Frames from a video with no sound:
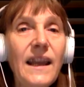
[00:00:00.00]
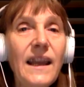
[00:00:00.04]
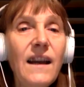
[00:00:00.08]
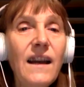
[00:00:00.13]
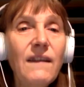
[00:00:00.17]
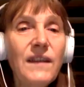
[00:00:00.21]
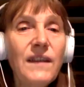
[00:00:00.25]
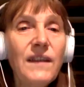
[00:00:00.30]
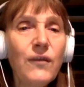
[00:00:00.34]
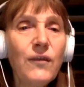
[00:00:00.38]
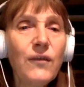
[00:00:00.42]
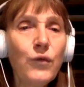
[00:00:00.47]

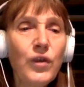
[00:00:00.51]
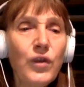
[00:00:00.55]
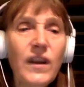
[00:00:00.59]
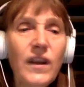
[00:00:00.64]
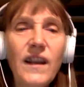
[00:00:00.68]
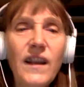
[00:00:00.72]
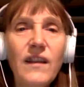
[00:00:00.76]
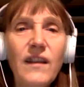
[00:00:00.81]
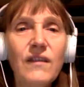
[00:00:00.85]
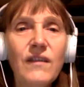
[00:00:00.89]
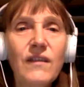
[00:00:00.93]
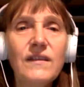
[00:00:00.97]
we are
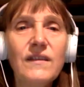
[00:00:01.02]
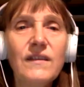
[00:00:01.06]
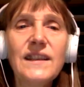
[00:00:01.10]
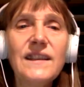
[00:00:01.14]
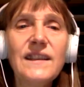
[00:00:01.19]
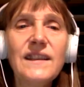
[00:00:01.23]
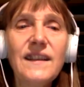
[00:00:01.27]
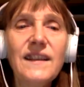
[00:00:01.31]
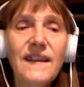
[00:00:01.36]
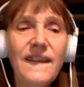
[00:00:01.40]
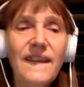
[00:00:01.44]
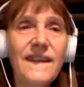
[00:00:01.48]
working on it.
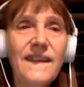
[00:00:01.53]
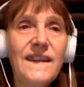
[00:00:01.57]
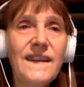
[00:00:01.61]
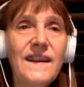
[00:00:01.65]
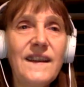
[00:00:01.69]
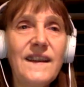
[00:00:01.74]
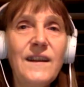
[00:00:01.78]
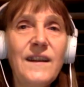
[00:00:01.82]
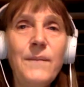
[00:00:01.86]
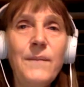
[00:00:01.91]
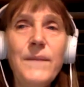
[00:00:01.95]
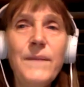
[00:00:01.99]
That's
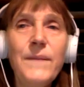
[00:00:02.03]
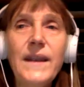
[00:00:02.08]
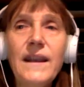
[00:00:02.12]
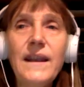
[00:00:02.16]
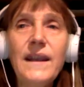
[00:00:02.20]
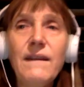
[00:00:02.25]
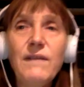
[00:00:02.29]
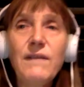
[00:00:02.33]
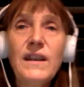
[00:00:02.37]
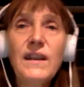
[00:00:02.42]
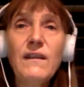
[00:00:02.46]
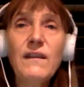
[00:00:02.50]

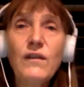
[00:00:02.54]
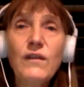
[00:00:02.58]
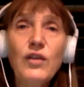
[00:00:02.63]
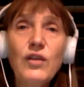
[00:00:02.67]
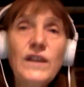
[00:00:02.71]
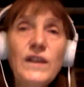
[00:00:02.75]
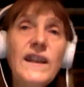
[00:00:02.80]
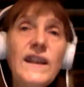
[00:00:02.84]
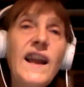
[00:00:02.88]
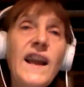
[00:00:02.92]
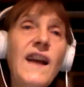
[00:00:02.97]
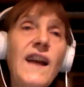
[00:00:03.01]
we
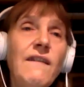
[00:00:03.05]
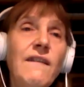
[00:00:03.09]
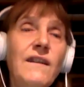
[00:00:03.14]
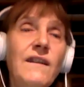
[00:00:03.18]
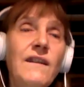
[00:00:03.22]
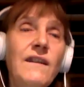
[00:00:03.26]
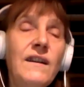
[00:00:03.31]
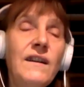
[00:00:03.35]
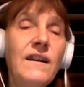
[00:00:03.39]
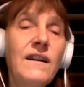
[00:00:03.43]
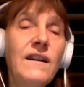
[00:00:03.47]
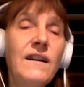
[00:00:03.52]
already have
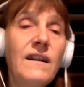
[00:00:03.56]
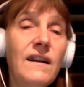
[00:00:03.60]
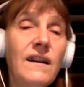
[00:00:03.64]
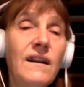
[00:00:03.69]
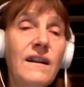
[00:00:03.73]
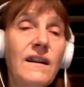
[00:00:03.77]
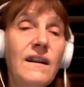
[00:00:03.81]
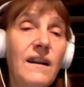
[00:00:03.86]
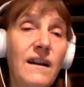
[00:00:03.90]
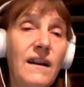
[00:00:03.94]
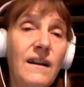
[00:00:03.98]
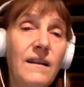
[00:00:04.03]

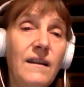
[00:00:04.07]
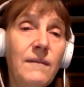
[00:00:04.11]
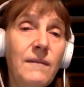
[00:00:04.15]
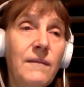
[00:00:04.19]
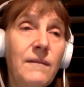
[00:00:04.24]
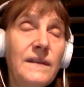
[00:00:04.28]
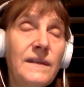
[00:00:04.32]
a